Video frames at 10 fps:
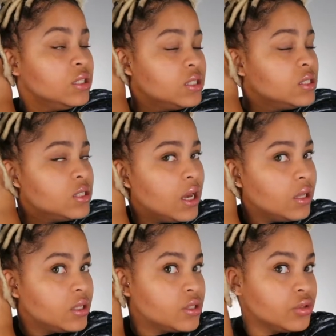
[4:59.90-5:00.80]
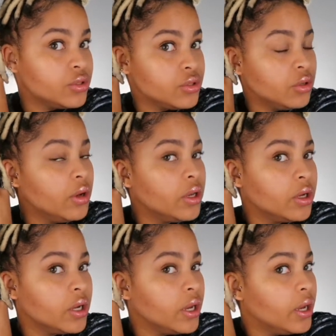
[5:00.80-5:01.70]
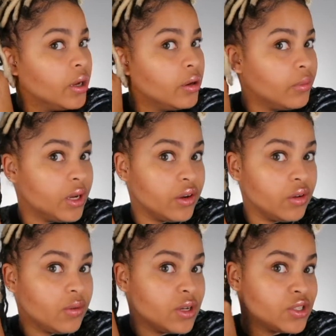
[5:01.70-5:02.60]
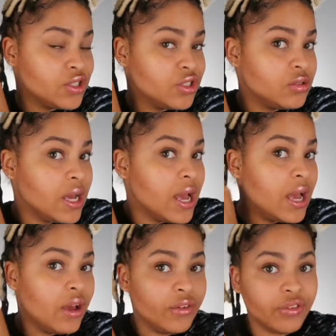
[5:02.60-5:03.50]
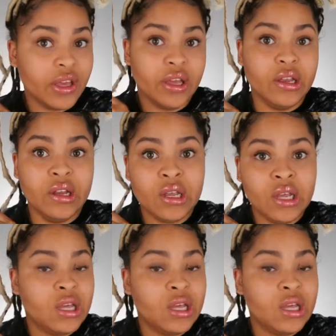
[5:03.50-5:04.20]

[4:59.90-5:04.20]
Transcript: the stylist who is doing your hair whatever questions you have, and